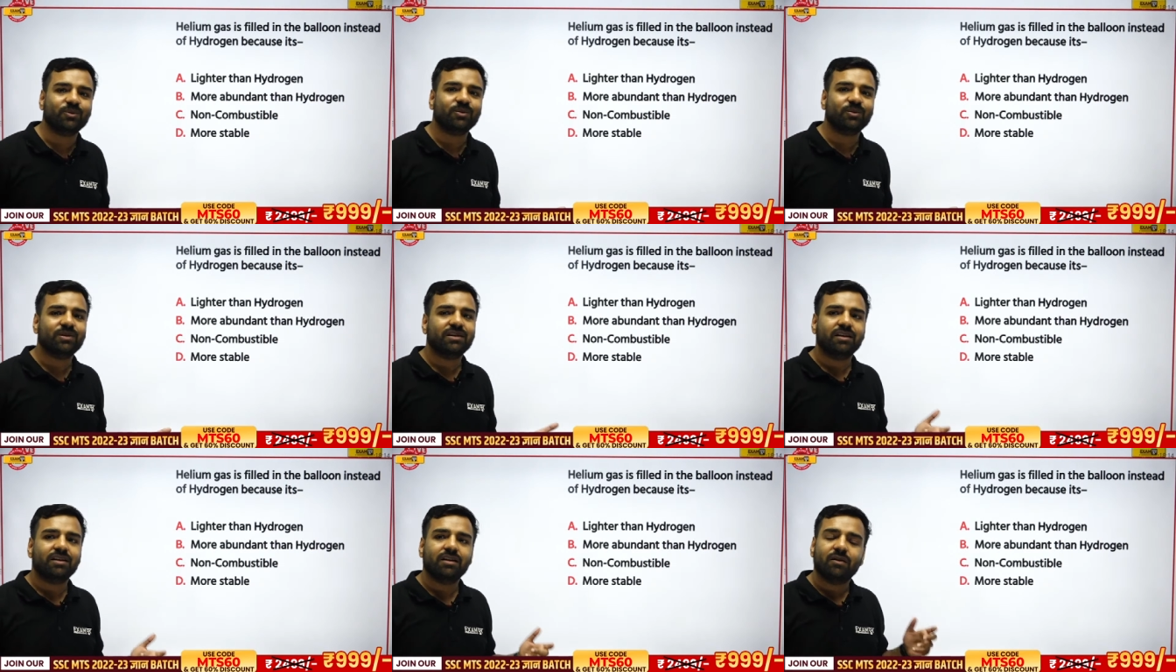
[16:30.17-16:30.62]

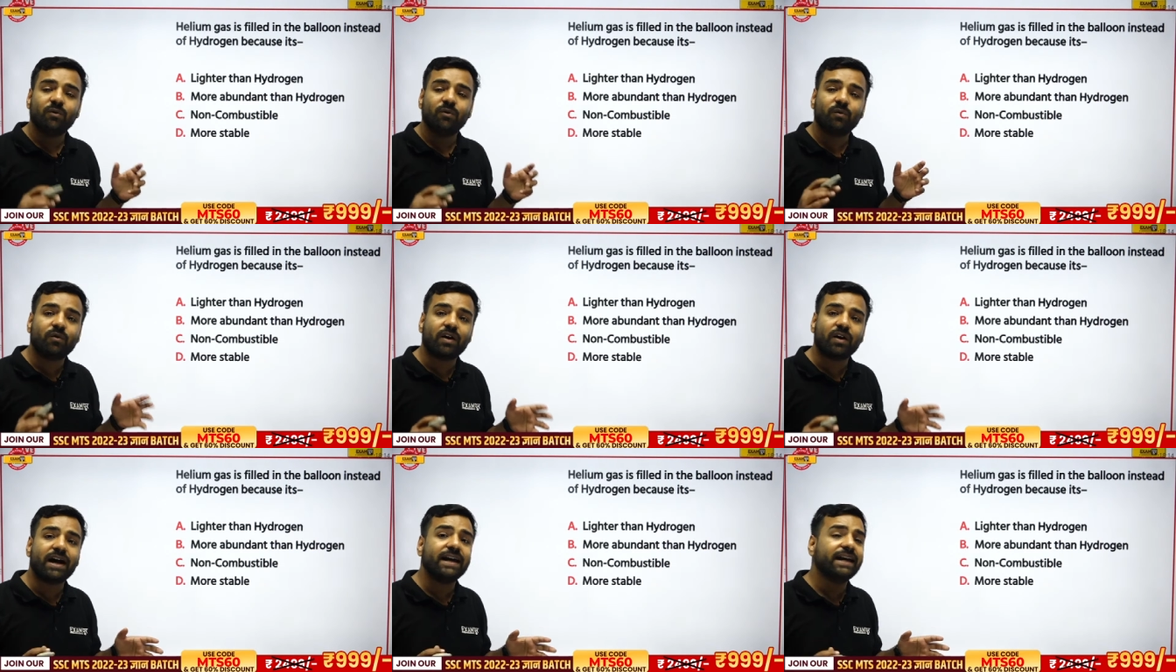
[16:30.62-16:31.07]
other
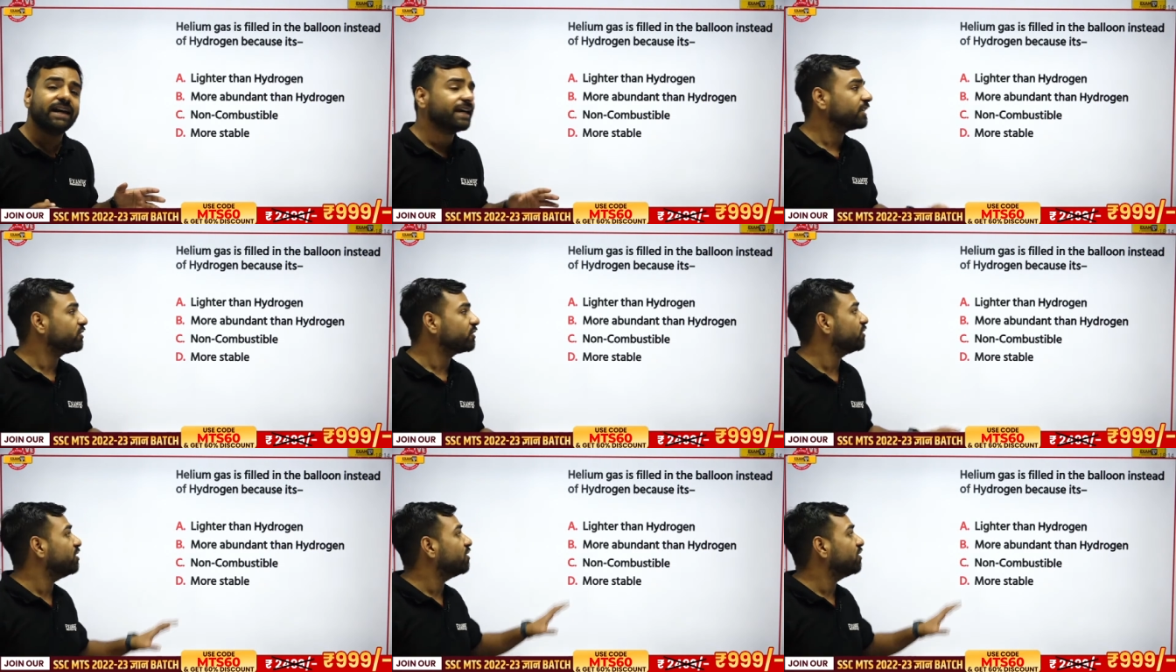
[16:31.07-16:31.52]
issue.
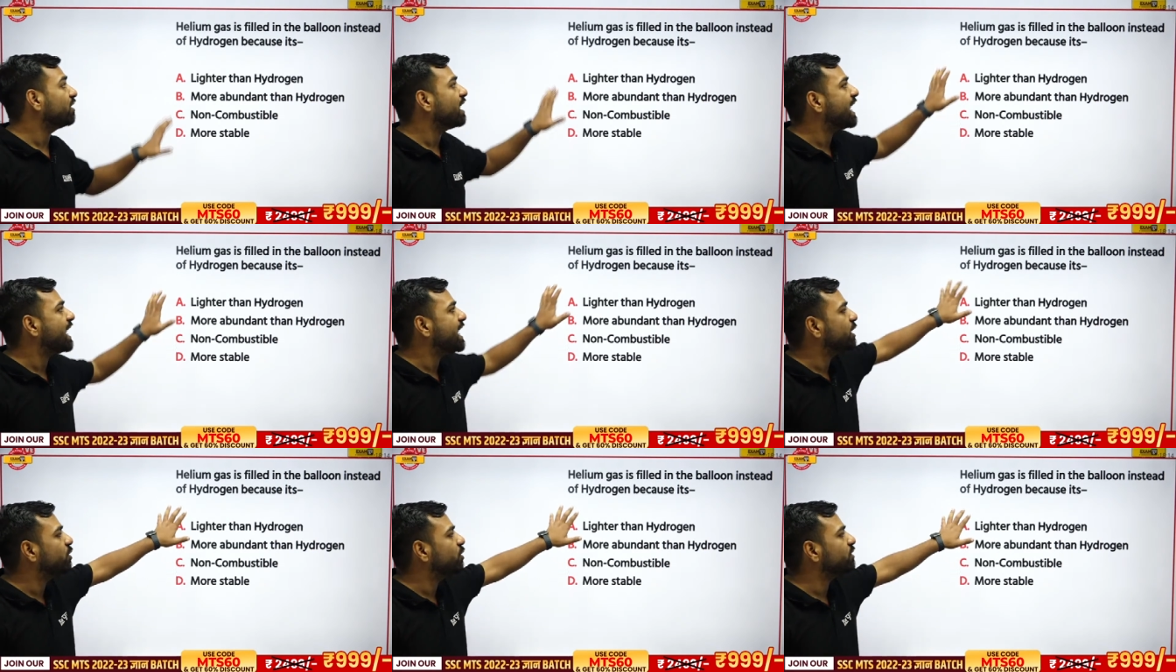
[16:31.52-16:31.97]

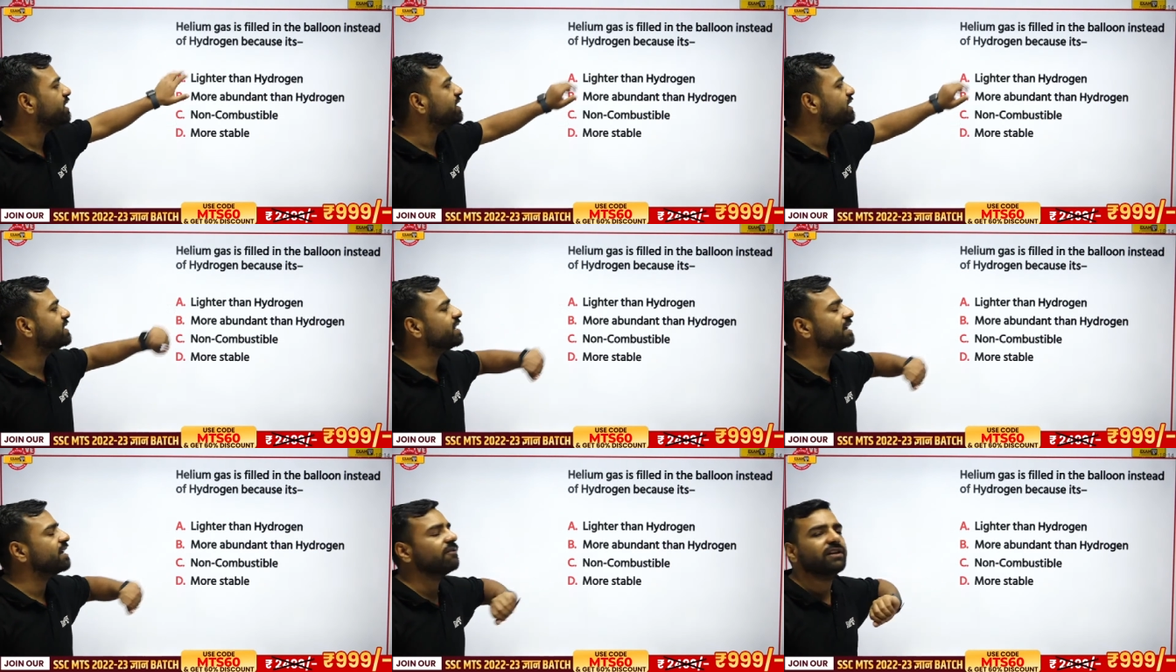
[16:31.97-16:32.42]
Why actually
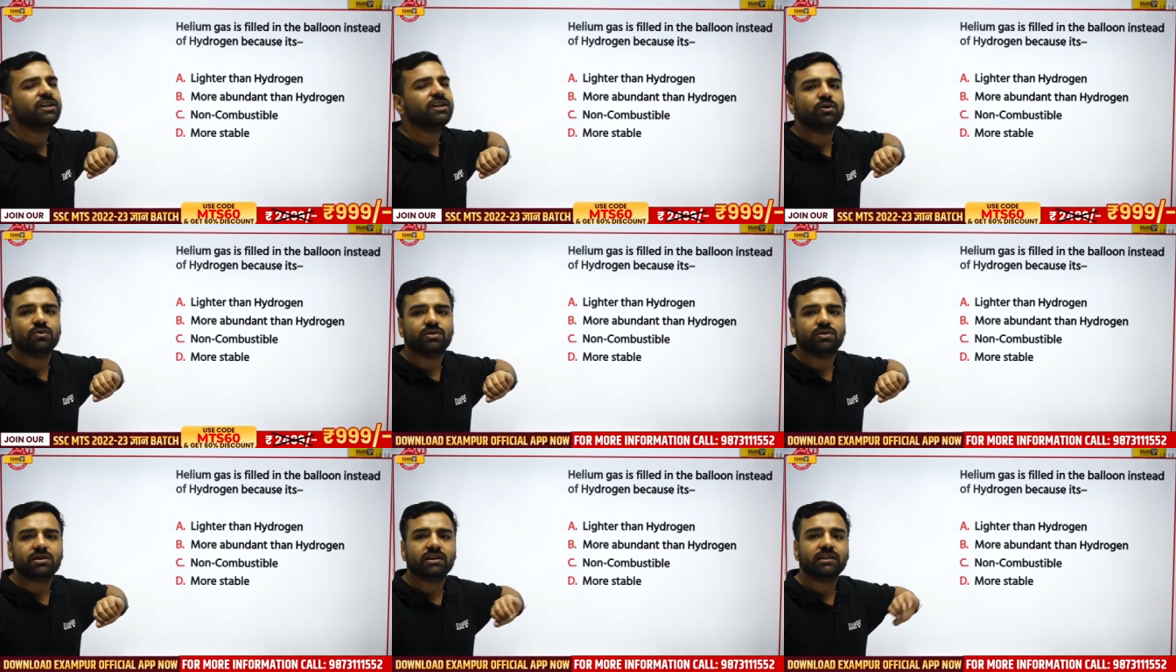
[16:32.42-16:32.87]
your
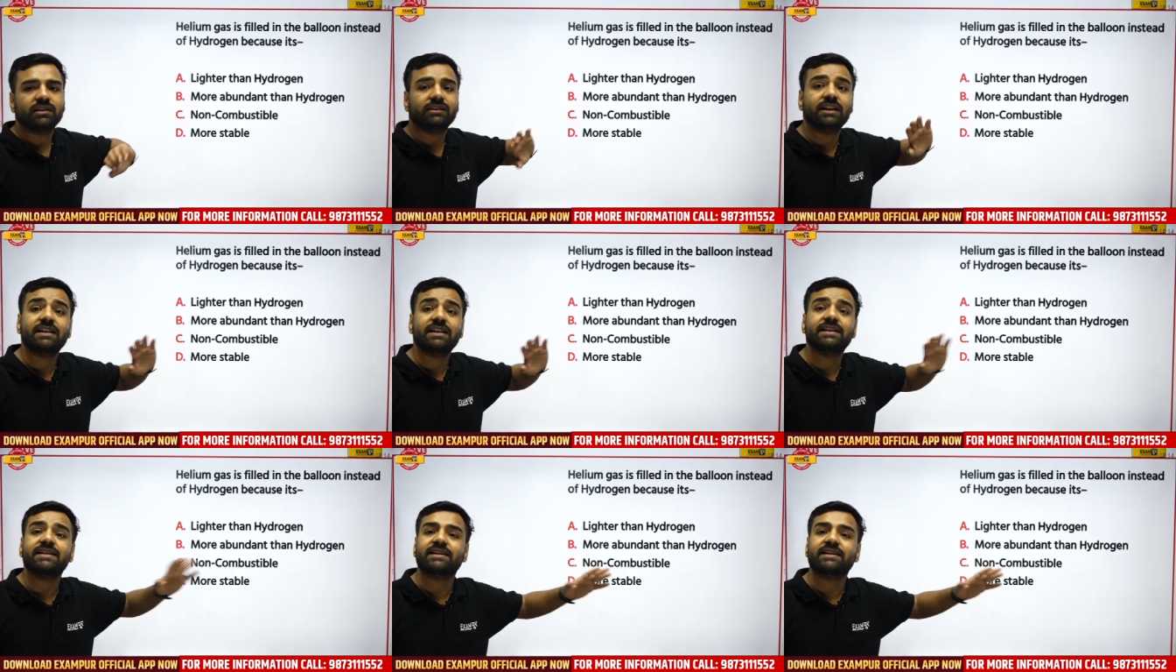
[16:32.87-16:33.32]
hydrogen is
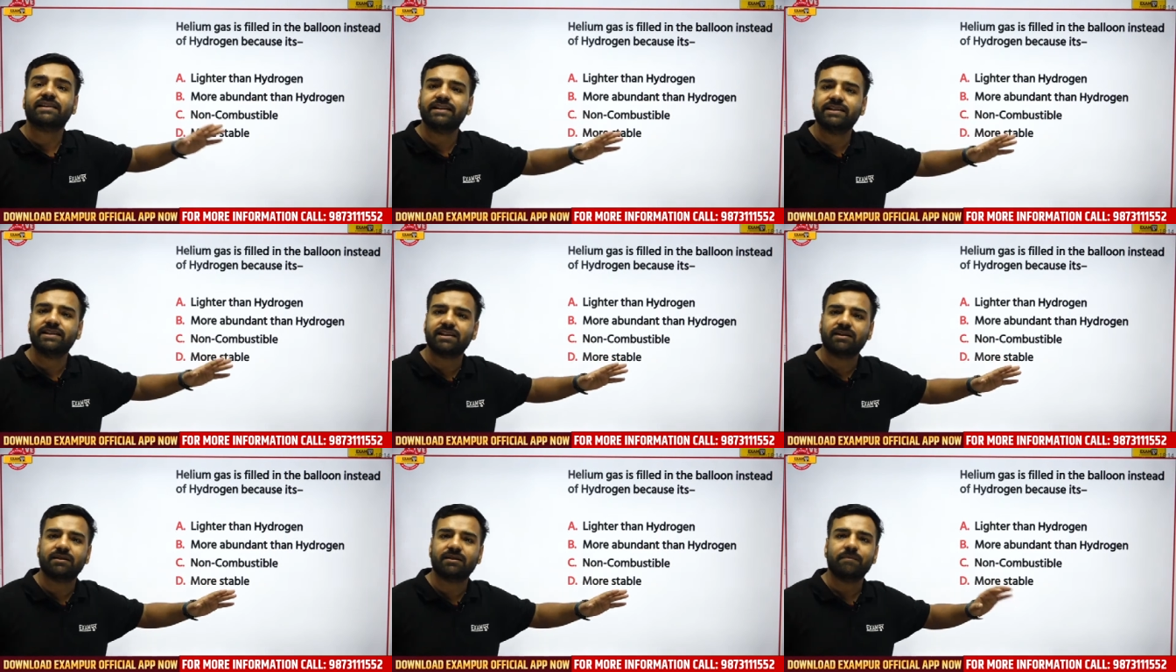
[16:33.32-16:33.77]
never used?
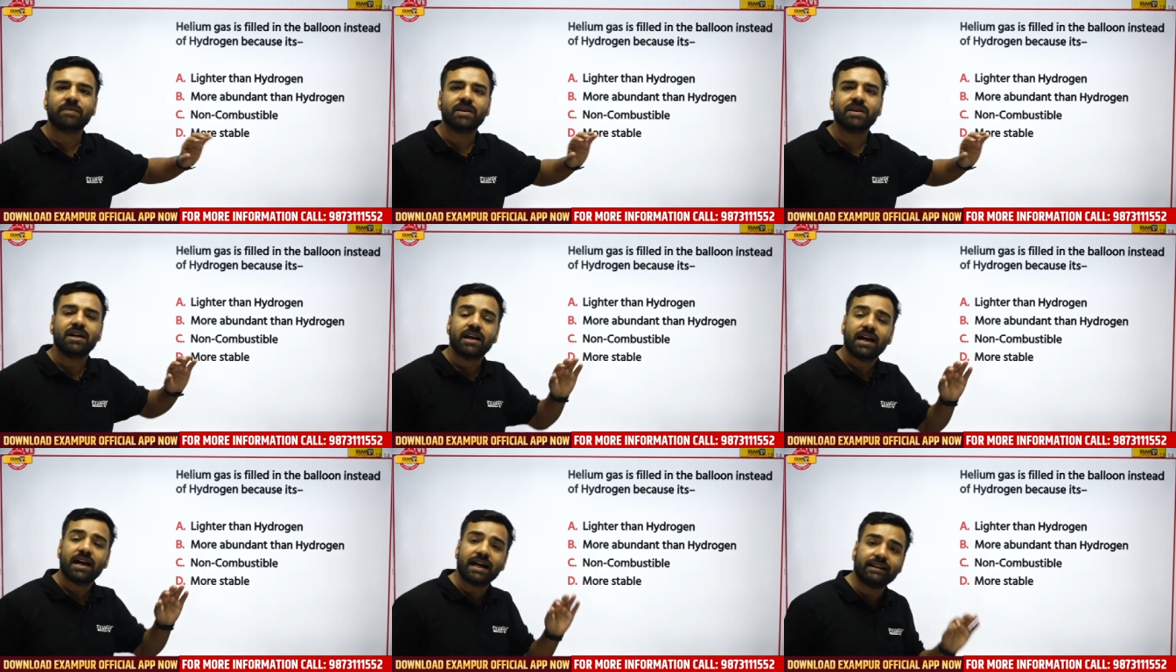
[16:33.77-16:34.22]
There is
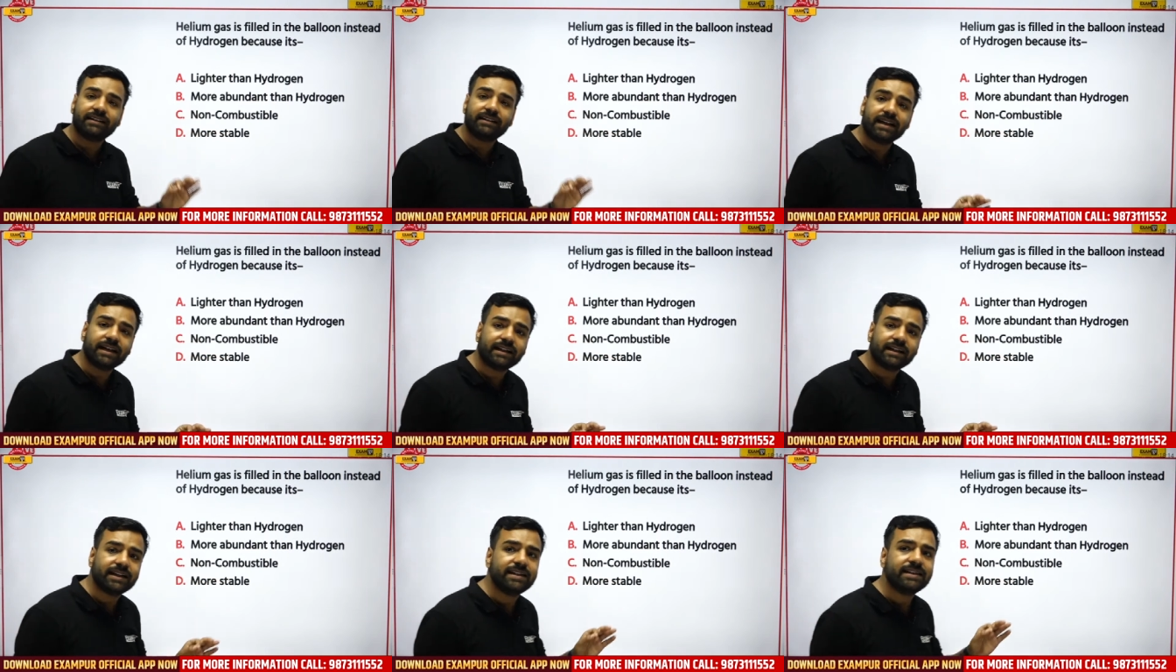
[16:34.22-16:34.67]
a reason,
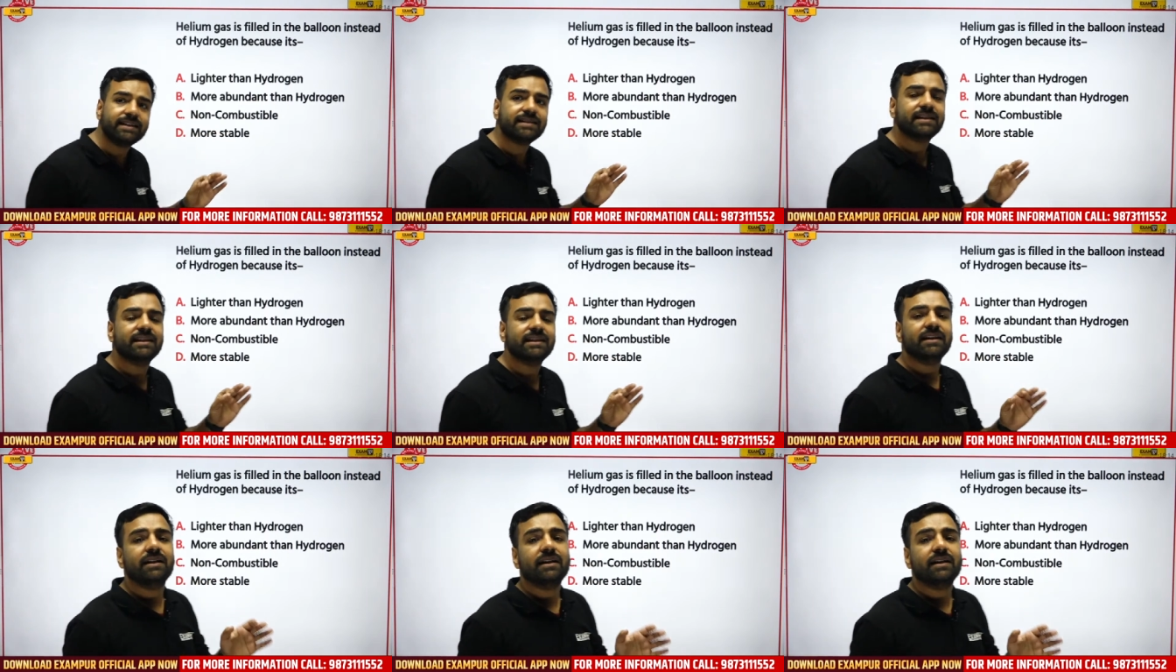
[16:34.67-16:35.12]

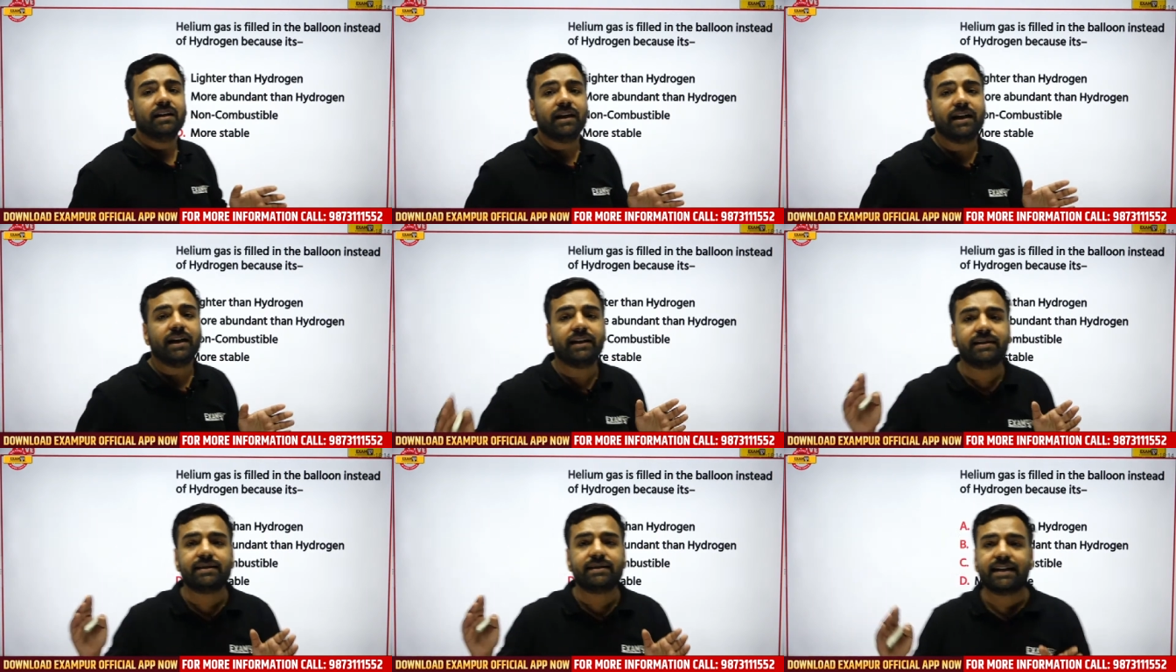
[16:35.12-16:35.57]
and that
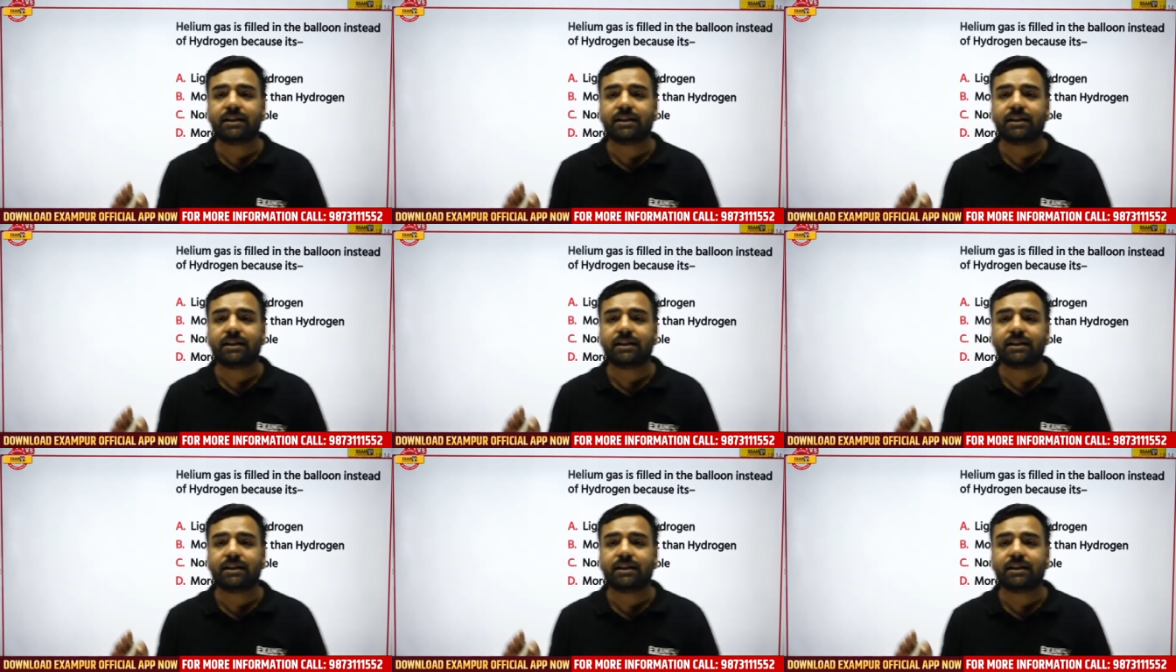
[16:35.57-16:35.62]
is